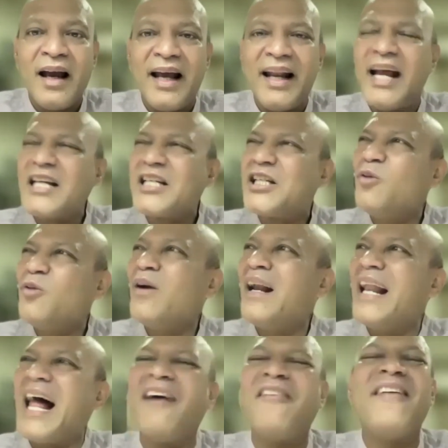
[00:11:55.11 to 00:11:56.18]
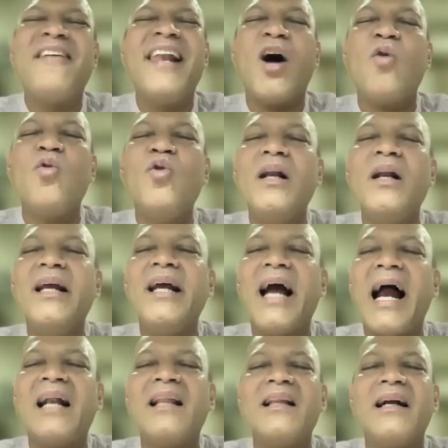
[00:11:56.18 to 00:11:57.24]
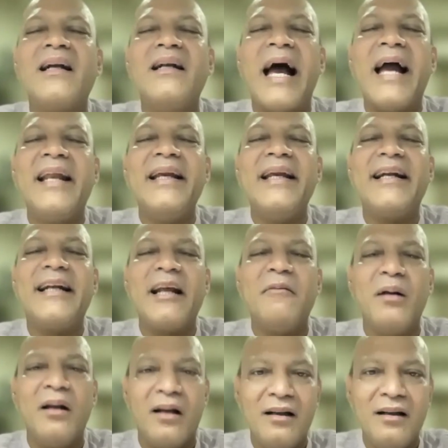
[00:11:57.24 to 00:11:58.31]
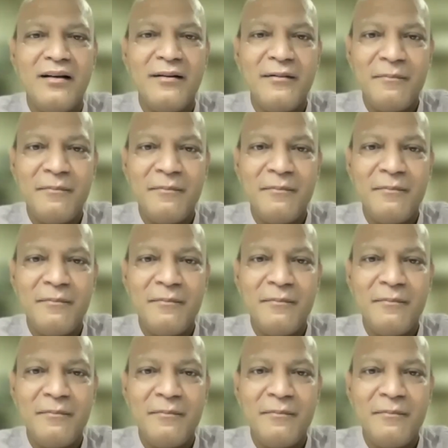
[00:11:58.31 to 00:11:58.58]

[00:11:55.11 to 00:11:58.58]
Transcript: and as she would laugh loudly at the dining table,